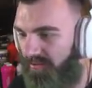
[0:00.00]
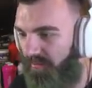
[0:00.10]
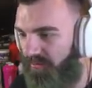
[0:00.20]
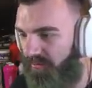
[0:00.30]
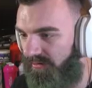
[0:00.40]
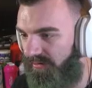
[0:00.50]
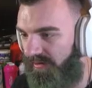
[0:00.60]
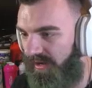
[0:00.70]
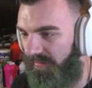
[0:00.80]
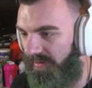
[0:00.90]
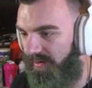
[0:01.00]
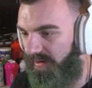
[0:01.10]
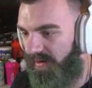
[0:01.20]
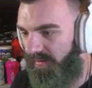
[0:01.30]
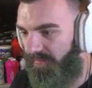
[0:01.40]
much worse than the Daemon.
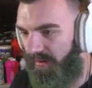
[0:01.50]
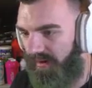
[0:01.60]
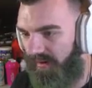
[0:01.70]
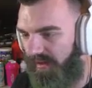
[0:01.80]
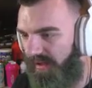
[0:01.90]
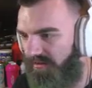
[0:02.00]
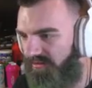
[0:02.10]
But it's